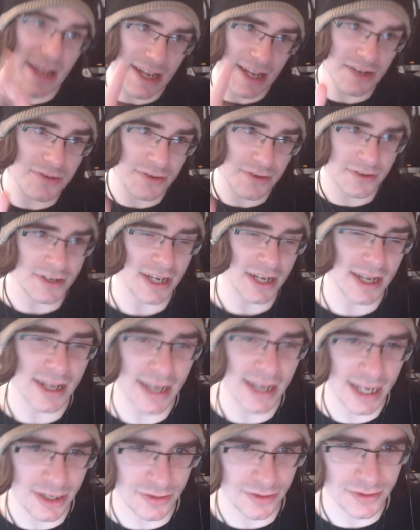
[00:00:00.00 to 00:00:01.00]

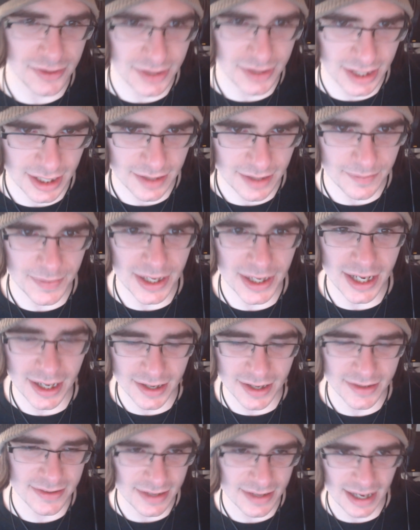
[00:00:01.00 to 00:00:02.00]
Interesting,
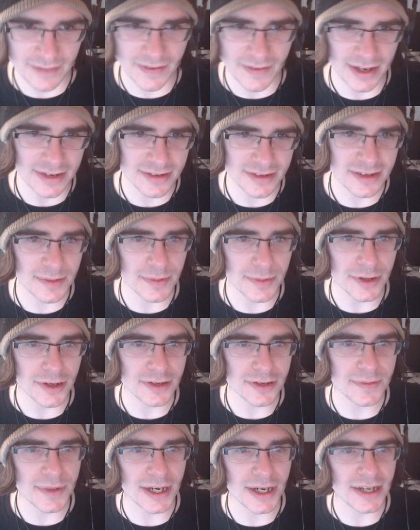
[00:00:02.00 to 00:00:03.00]
because I've had a similar
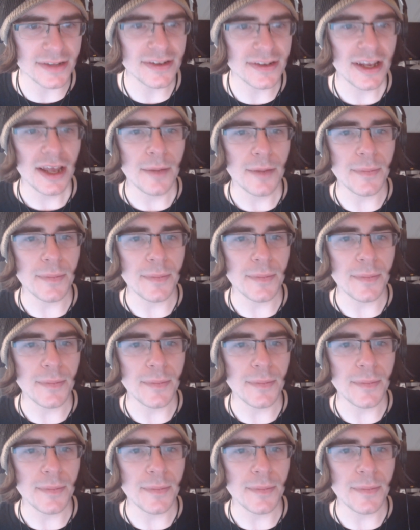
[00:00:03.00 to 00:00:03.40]
experience.